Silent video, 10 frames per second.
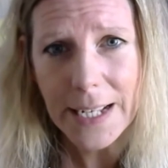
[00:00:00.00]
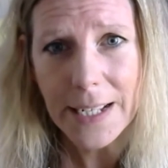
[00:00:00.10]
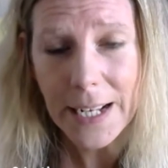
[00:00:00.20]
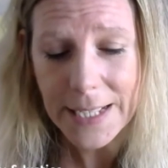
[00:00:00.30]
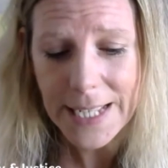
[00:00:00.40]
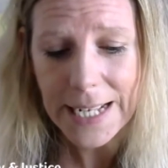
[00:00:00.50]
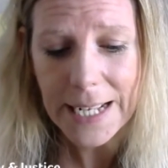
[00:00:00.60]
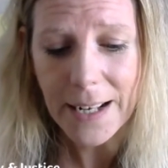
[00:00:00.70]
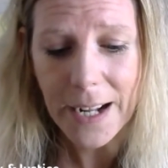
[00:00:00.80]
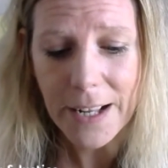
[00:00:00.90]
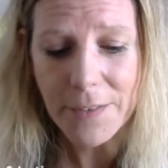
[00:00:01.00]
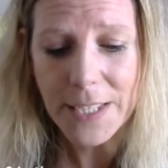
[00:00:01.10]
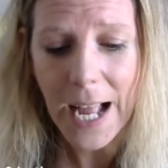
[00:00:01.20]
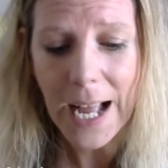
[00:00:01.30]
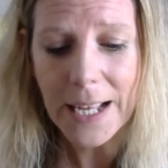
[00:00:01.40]
in our daily lives,
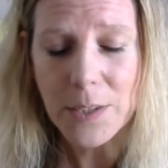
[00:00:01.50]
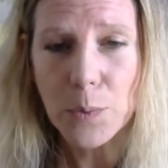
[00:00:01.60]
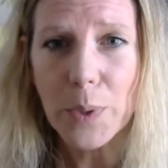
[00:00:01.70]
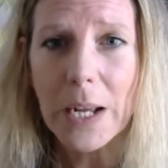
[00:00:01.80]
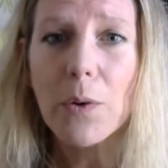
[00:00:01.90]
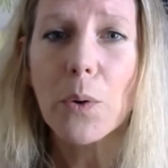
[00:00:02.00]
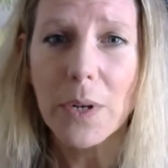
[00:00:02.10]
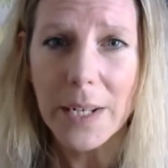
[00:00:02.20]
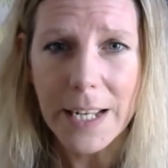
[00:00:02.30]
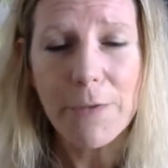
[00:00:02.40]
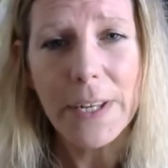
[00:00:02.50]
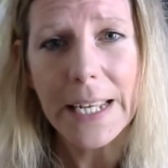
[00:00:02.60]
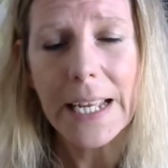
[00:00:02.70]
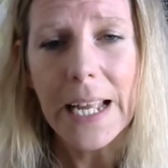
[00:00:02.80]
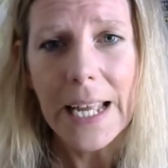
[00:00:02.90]
and we are all living